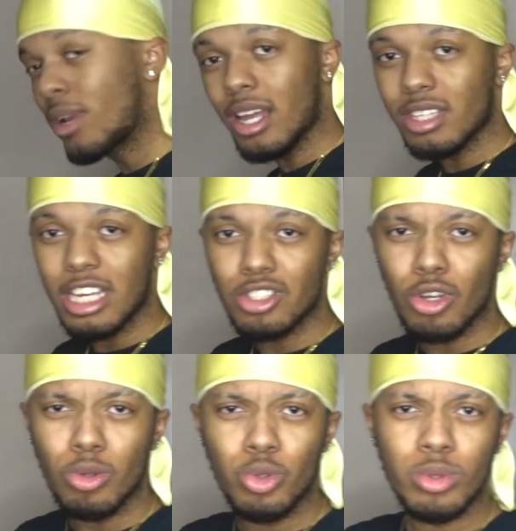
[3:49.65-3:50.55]
out there to
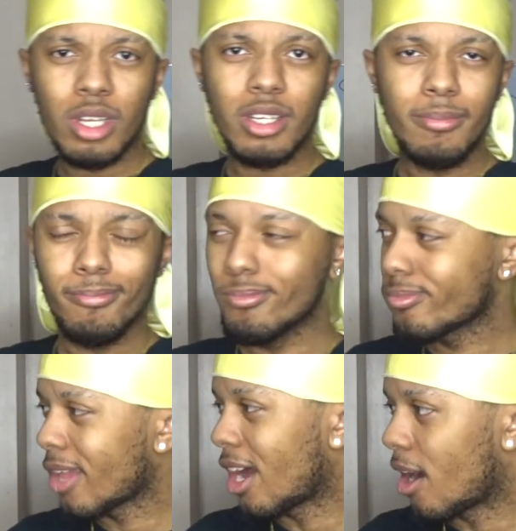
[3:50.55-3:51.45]
go do something.
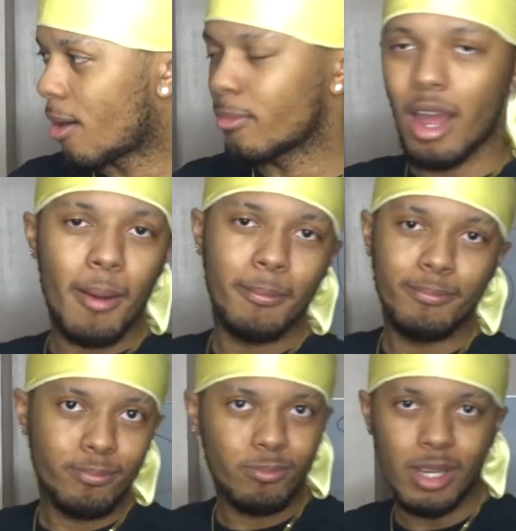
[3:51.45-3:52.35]

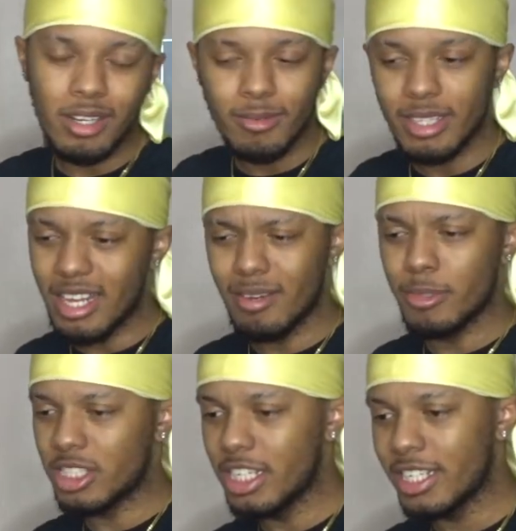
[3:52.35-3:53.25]
I'm putting in the
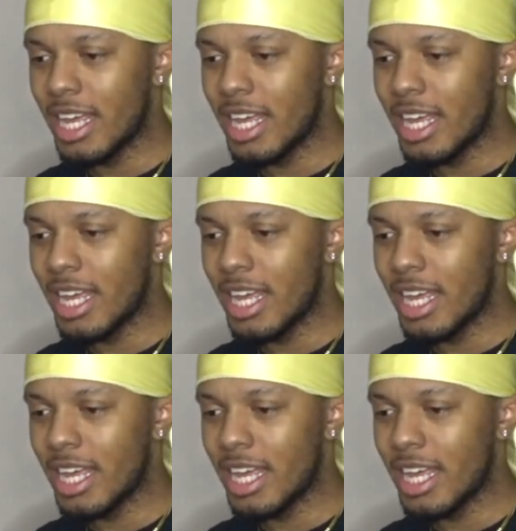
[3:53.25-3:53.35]
machine.